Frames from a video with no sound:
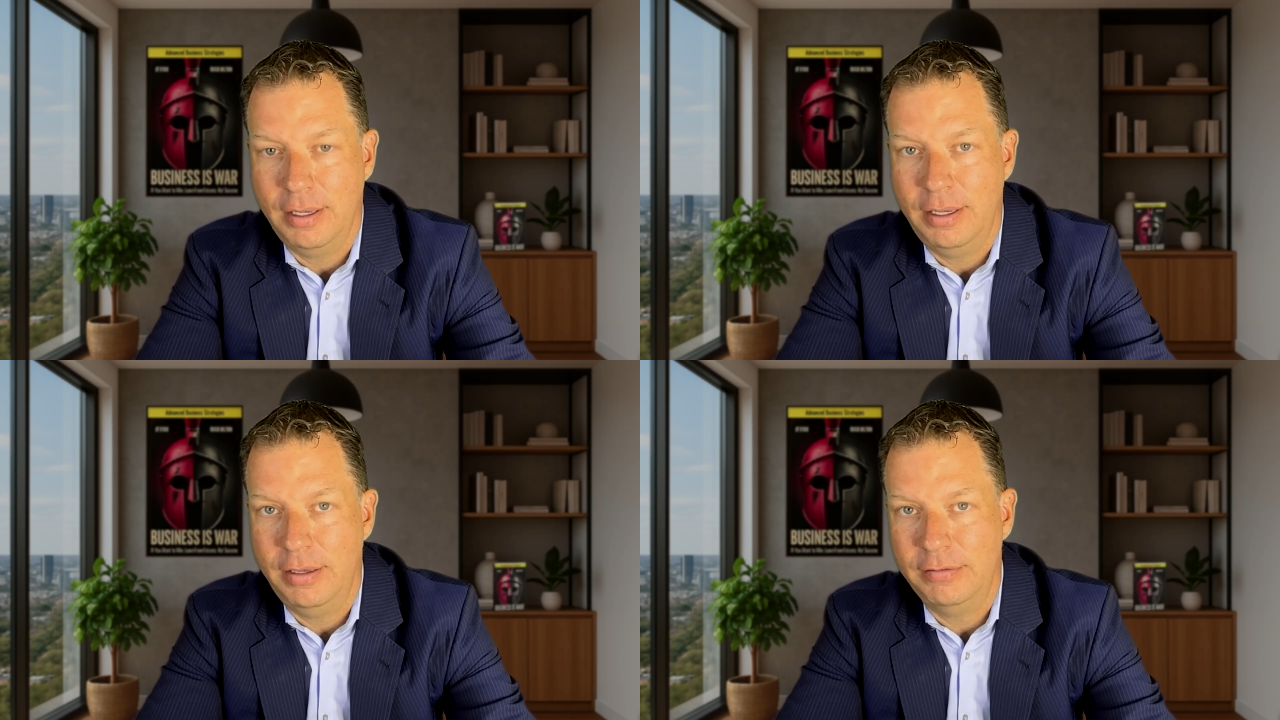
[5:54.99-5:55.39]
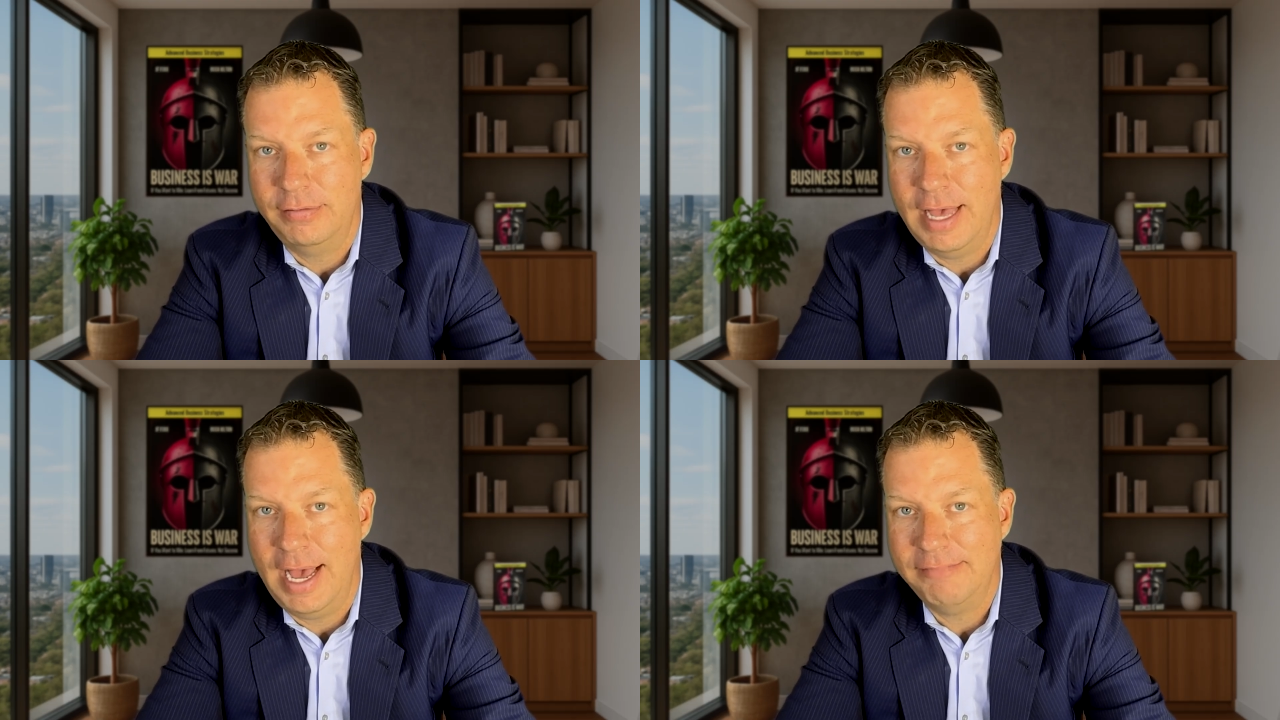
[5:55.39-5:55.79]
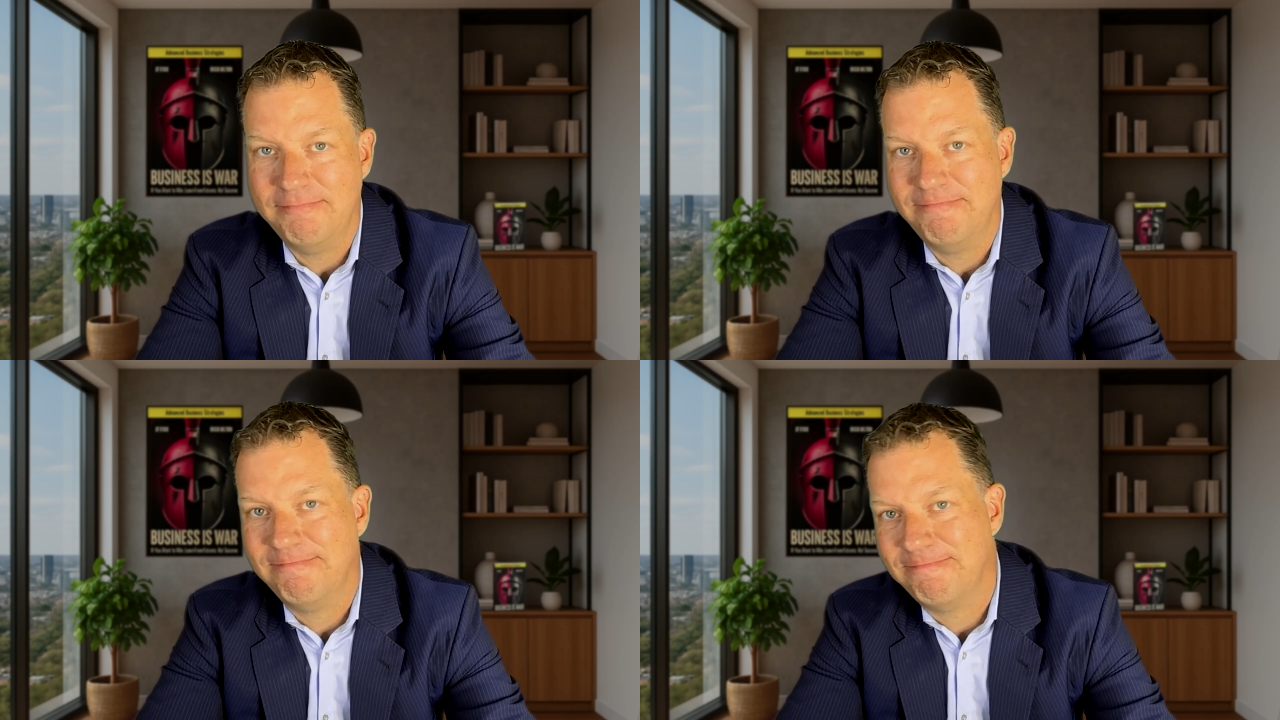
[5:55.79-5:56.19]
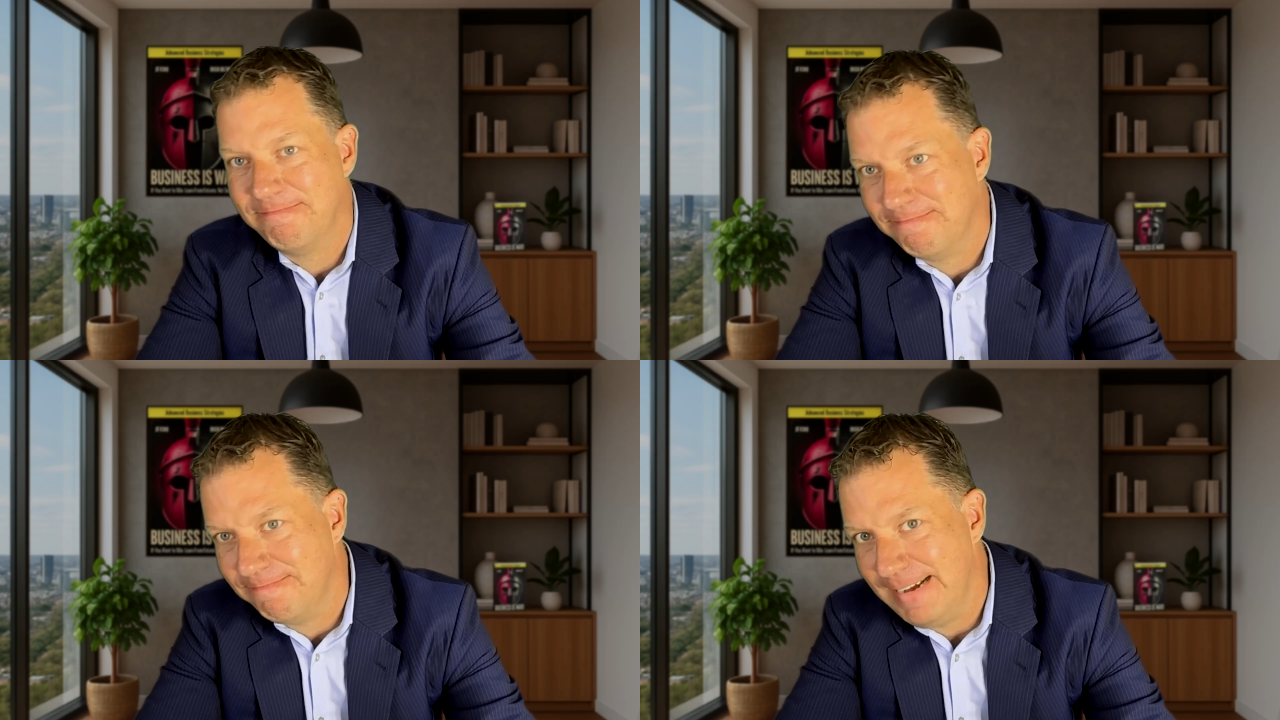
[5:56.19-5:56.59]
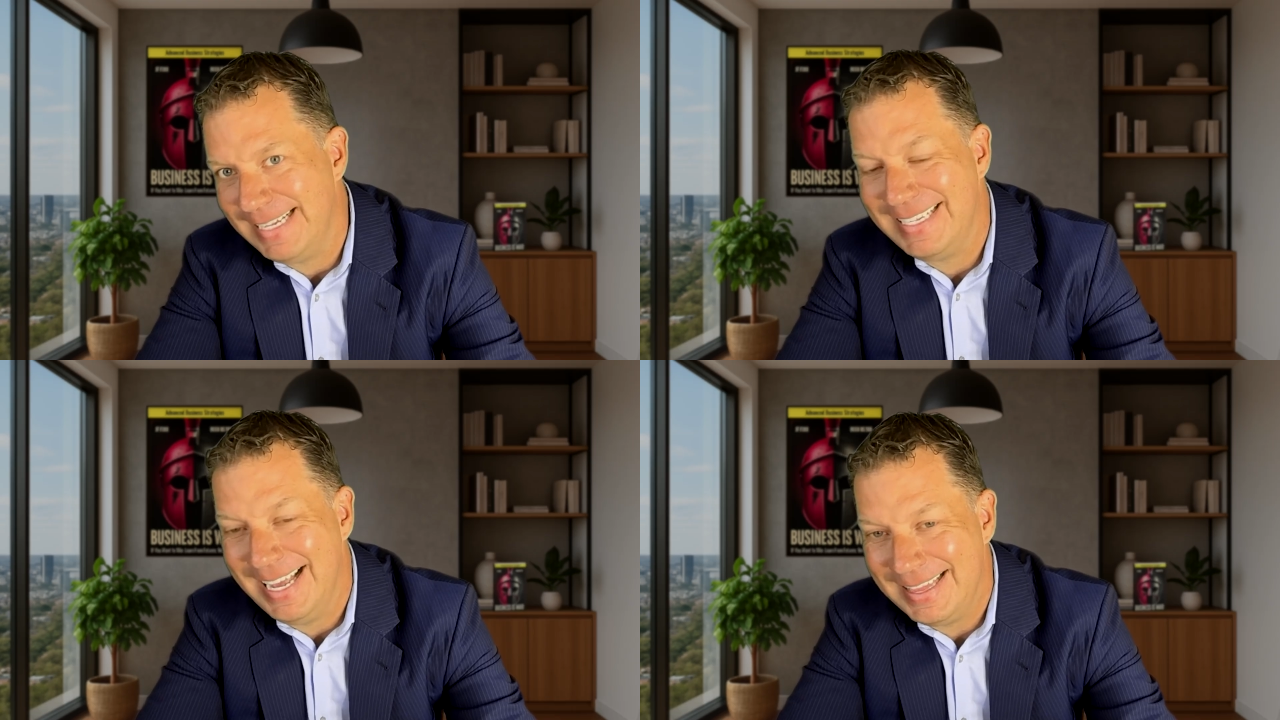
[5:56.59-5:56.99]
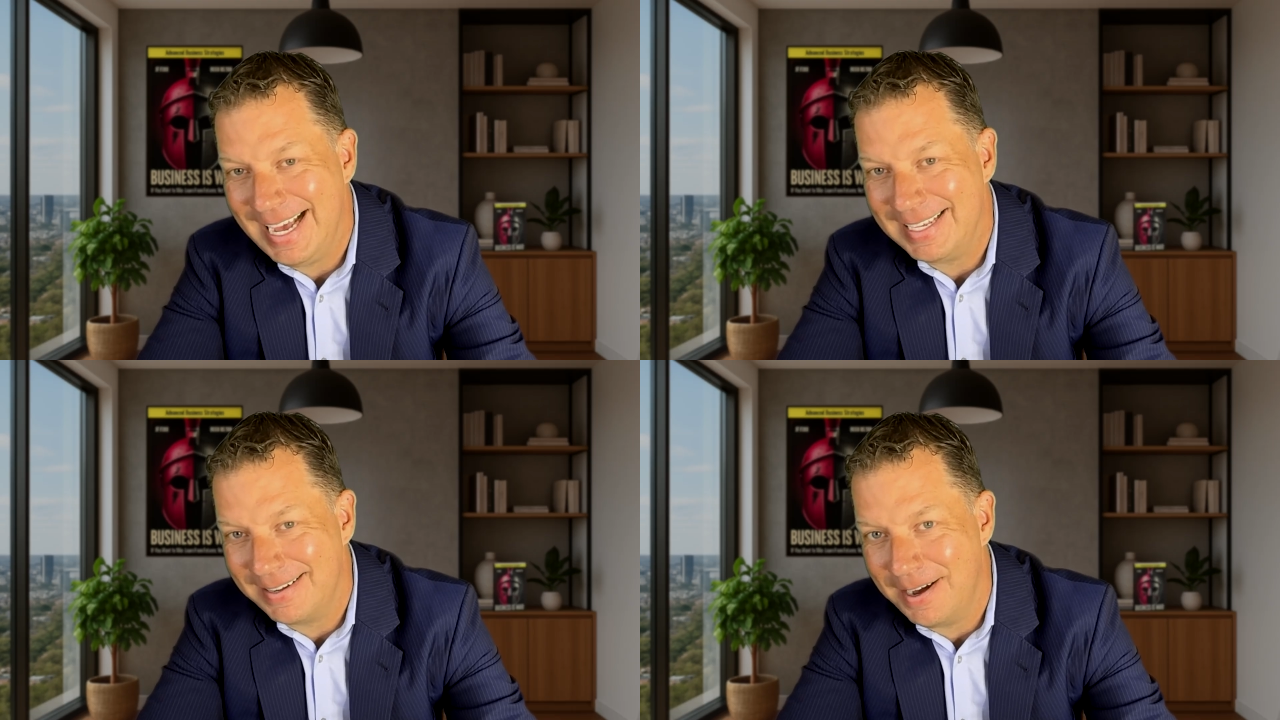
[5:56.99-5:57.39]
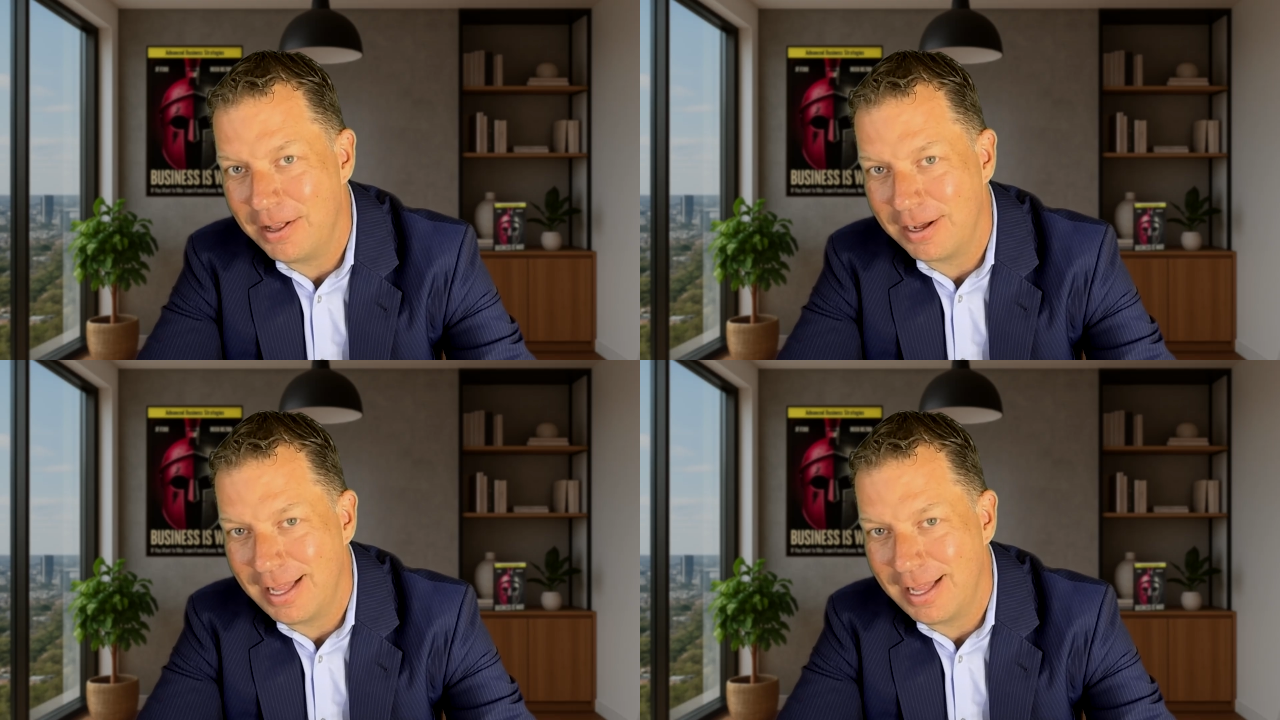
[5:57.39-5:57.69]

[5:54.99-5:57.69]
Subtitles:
is that a $10,000